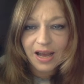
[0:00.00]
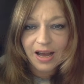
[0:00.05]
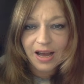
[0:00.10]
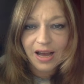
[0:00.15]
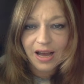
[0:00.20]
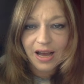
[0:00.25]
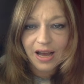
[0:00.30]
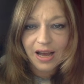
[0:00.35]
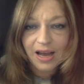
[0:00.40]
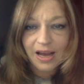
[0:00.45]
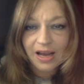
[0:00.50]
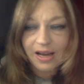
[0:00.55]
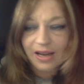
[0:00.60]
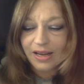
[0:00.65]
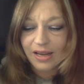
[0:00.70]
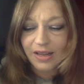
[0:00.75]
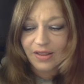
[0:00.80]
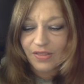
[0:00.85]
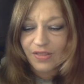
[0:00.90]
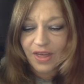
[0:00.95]
uh,
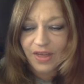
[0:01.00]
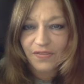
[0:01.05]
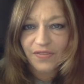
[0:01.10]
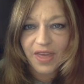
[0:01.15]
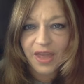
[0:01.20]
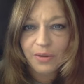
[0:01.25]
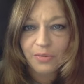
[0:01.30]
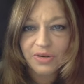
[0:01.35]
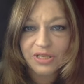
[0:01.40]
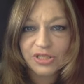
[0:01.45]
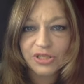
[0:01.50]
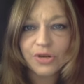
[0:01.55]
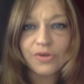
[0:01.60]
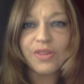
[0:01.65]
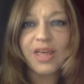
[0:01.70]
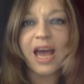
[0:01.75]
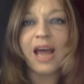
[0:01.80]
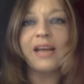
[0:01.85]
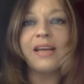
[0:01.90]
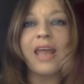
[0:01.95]
that they would
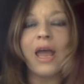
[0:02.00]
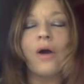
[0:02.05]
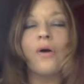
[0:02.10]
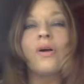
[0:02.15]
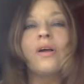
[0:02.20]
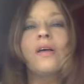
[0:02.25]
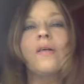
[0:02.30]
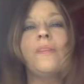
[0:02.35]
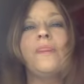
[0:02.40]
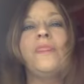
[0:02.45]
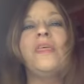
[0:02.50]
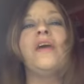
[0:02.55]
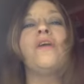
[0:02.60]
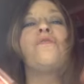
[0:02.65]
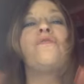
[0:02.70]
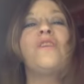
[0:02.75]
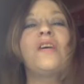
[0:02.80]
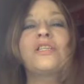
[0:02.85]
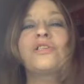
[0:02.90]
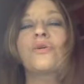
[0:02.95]
do that. Now, the
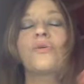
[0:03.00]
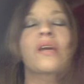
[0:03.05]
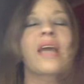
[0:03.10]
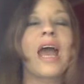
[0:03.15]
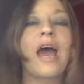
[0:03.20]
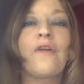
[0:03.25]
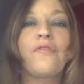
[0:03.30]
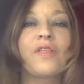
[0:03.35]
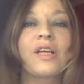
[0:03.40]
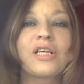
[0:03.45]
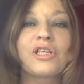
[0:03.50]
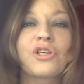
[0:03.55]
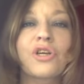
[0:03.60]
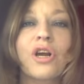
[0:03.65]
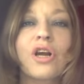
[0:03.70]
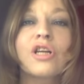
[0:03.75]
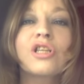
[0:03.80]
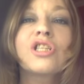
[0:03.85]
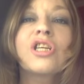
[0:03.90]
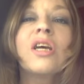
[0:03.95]
official Catholic
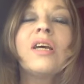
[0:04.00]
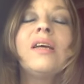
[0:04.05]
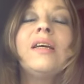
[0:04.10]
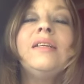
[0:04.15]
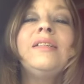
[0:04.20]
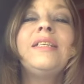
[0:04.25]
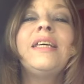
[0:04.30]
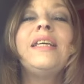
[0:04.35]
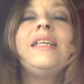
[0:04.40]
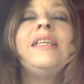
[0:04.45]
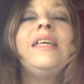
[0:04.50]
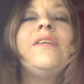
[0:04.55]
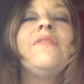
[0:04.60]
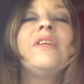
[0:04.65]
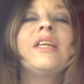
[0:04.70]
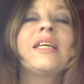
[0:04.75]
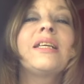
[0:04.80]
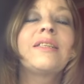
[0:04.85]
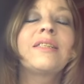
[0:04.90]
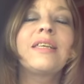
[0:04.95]
Church didn't
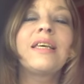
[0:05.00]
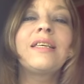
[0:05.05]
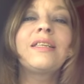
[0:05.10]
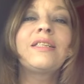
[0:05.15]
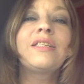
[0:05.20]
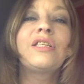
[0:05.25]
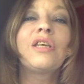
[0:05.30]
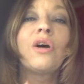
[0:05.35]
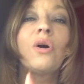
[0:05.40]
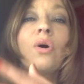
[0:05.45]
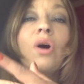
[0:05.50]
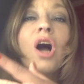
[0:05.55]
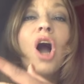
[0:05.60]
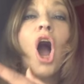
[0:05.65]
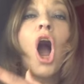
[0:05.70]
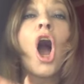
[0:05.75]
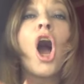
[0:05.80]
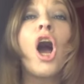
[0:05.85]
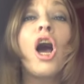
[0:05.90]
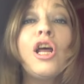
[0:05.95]
even exist till
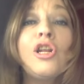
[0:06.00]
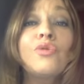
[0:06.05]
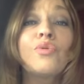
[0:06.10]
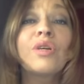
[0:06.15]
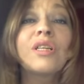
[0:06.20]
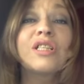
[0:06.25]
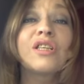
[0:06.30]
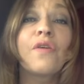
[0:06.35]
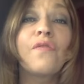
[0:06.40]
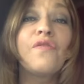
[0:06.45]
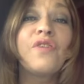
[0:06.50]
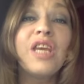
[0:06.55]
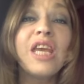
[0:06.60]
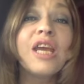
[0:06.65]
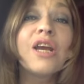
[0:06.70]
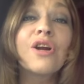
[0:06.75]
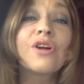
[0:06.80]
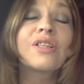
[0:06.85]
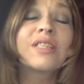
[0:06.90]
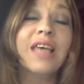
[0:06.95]
hundreds of
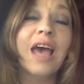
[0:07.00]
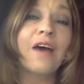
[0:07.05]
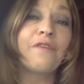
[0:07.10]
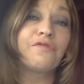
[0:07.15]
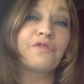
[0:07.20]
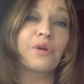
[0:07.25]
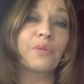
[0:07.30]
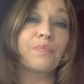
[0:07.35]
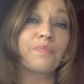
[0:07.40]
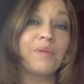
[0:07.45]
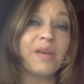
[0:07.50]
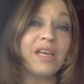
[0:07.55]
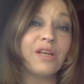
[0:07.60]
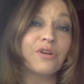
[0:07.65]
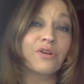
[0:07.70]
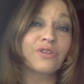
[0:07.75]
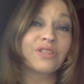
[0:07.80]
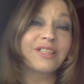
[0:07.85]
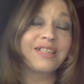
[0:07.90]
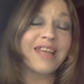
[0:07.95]
years after
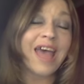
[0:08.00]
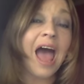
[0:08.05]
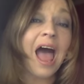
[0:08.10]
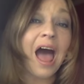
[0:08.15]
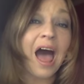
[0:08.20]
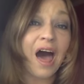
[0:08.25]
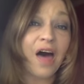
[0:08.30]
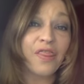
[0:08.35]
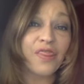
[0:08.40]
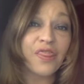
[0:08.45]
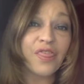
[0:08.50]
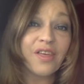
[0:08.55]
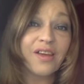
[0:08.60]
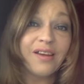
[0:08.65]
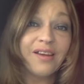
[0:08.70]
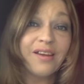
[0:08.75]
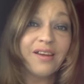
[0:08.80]
Peter's death.